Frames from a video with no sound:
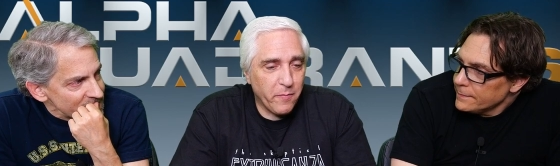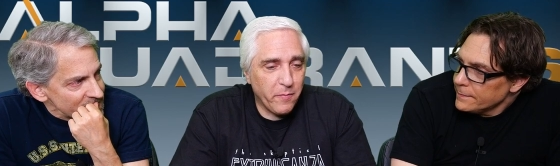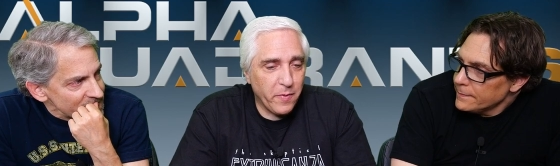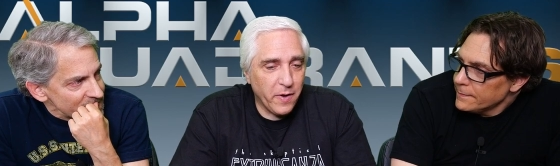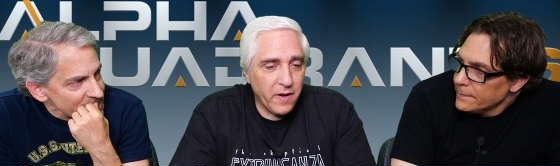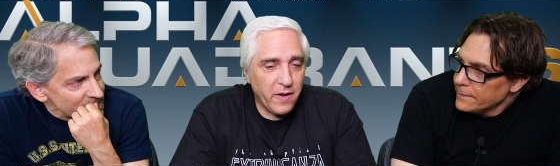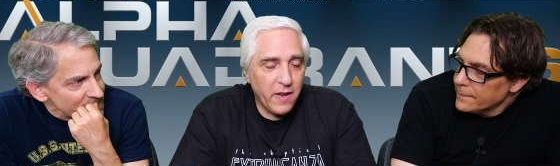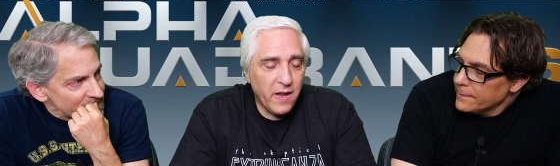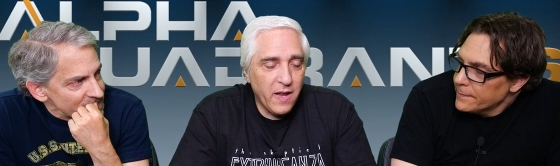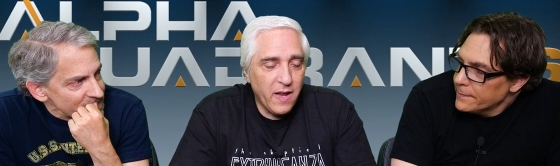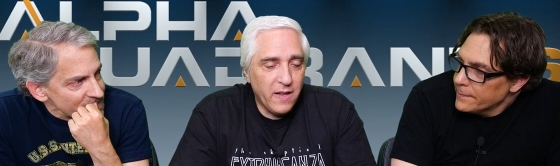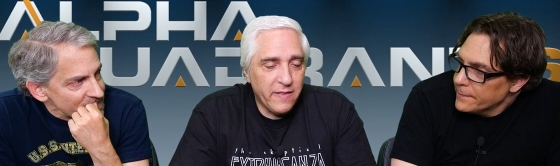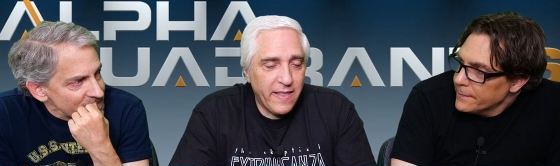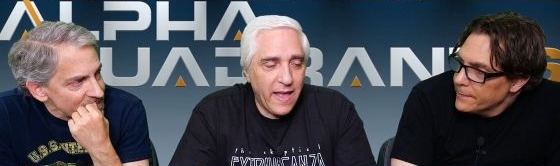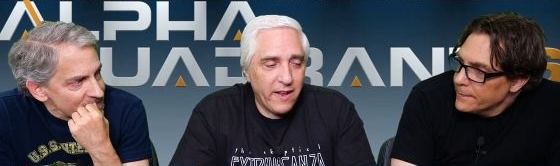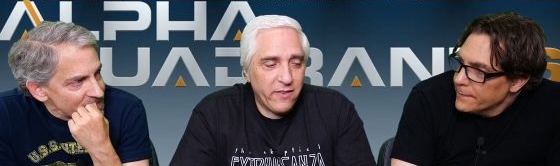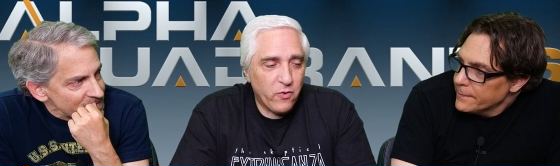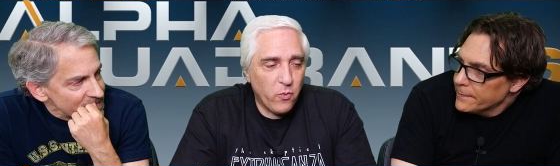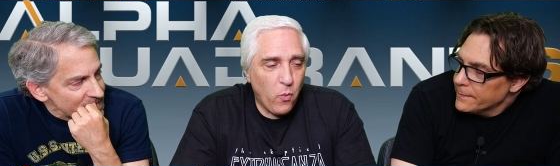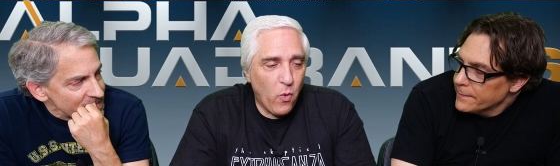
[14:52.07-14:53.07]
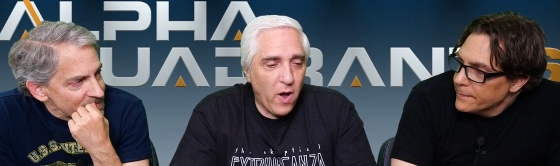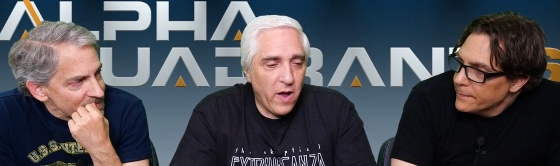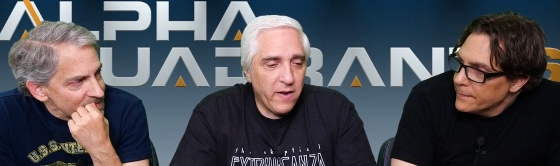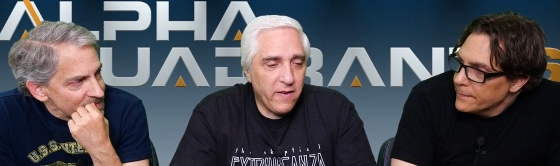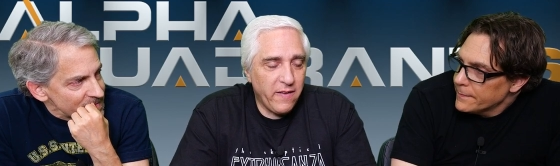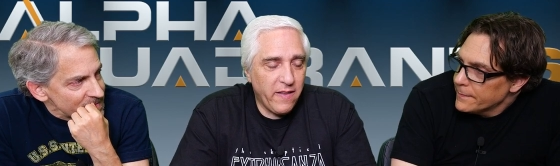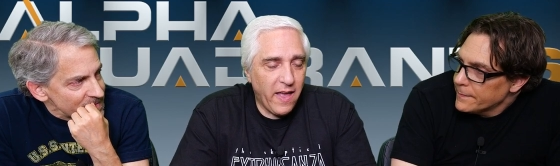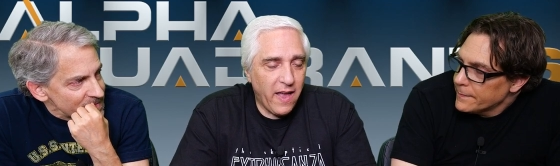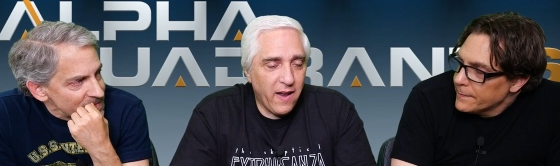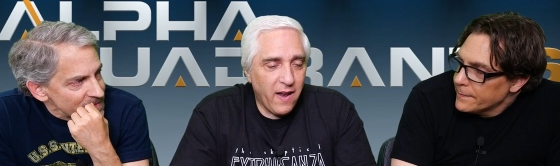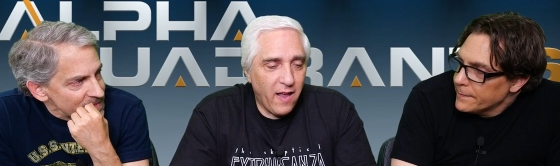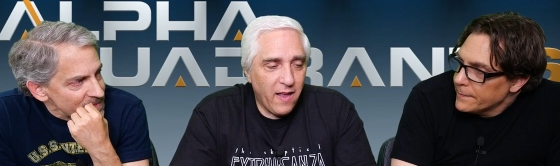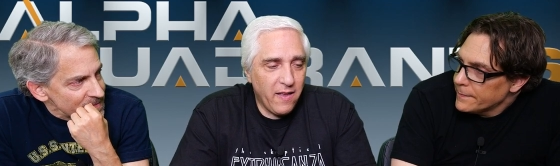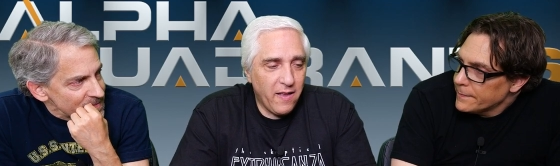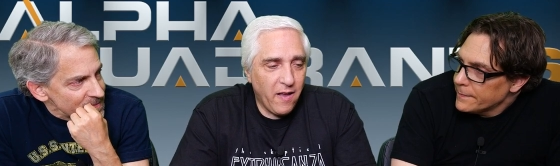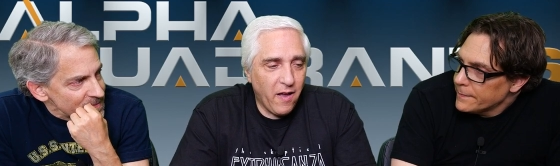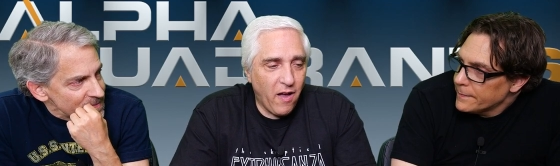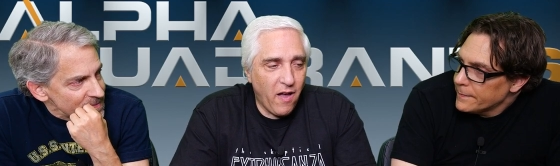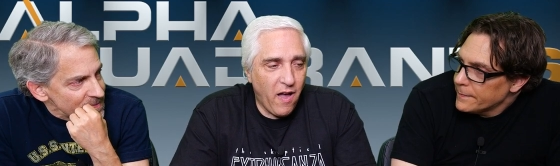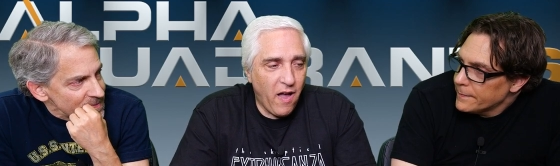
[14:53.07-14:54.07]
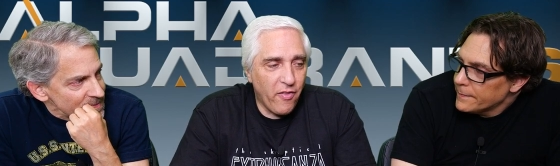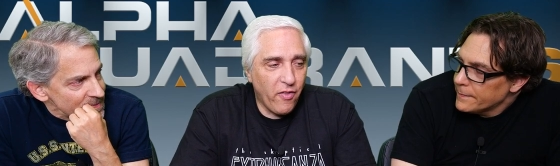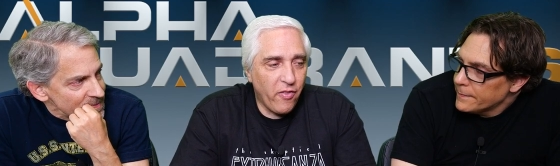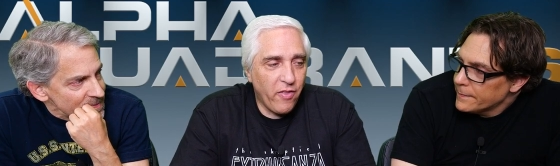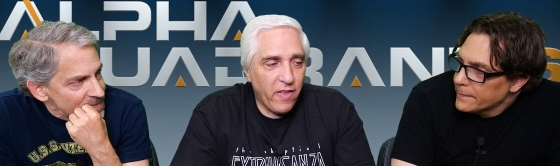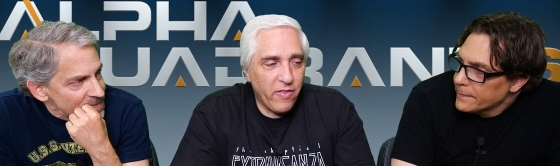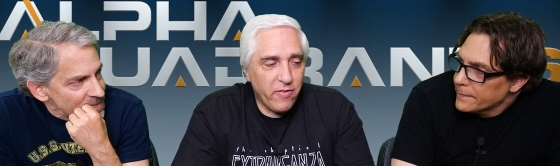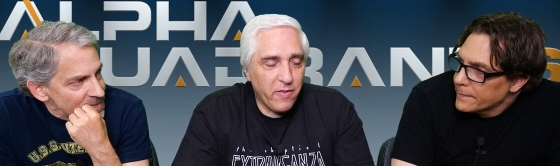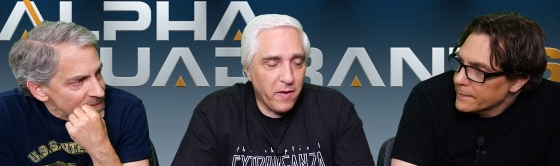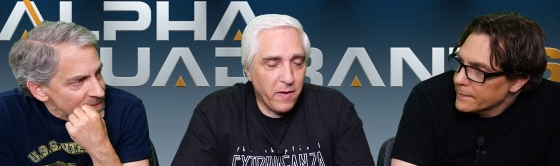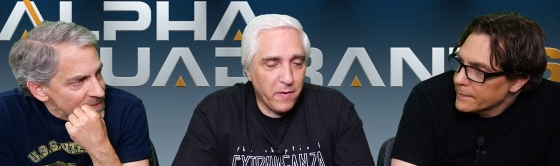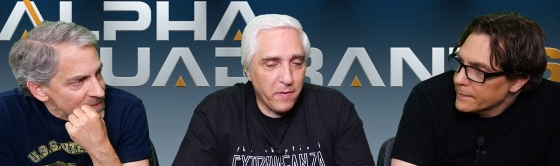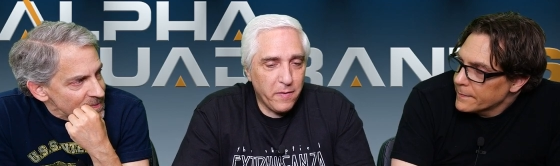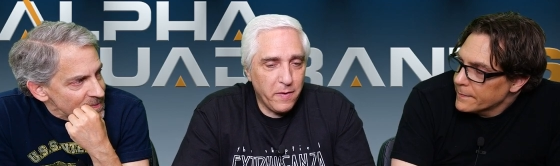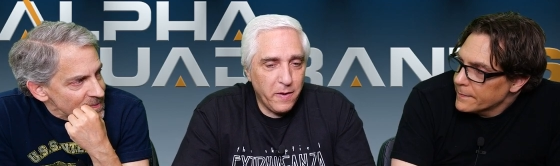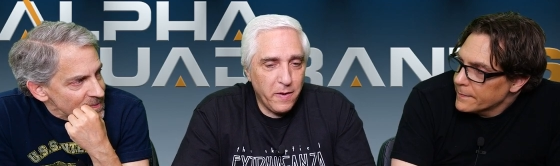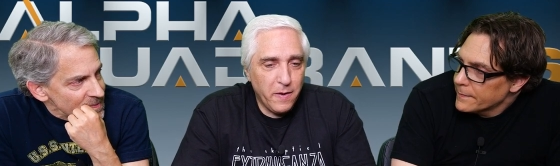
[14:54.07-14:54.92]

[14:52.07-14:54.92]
Speaker 1: But that's one that, uh, other than the